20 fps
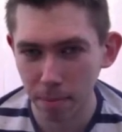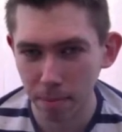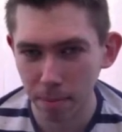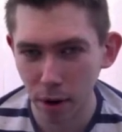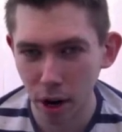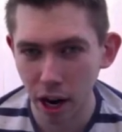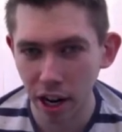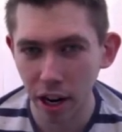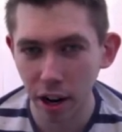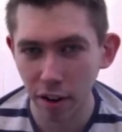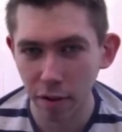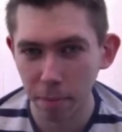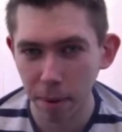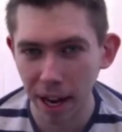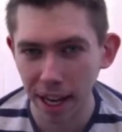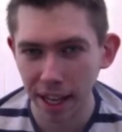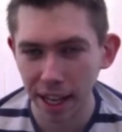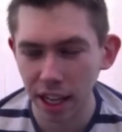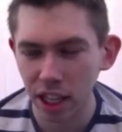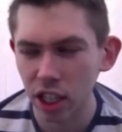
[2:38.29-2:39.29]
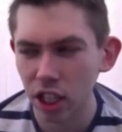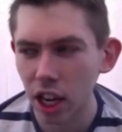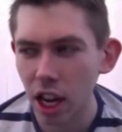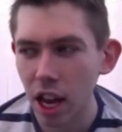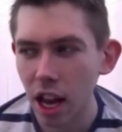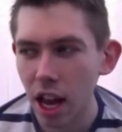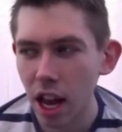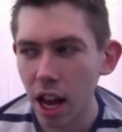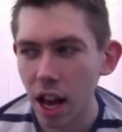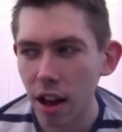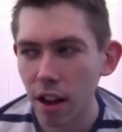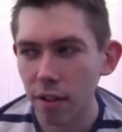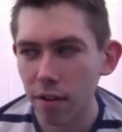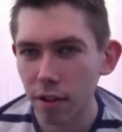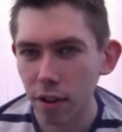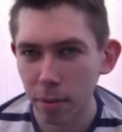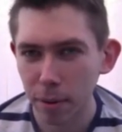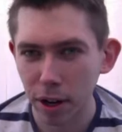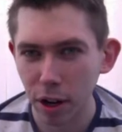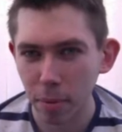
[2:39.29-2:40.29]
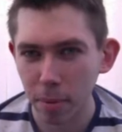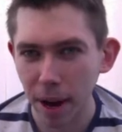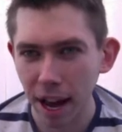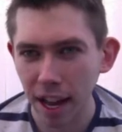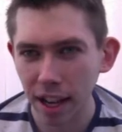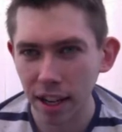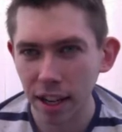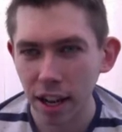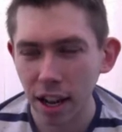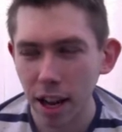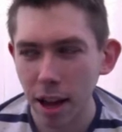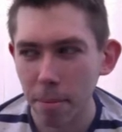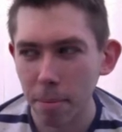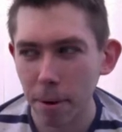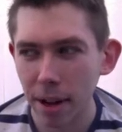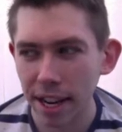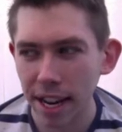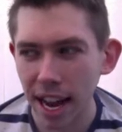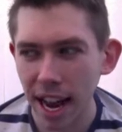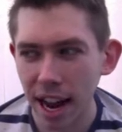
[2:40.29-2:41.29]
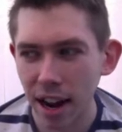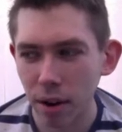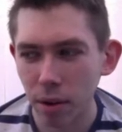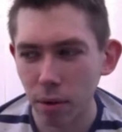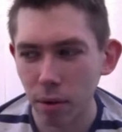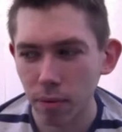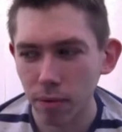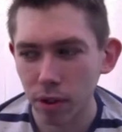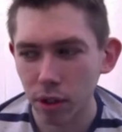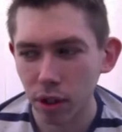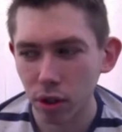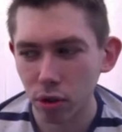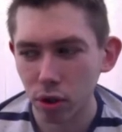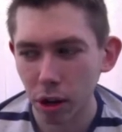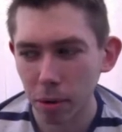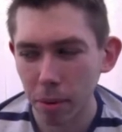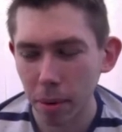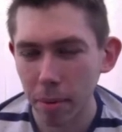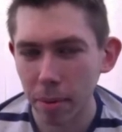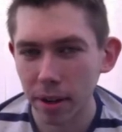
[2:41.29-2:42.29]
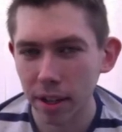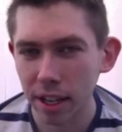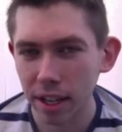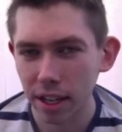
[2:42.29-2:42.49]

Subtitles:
iLife package for my new Mac, but now you're trying to make me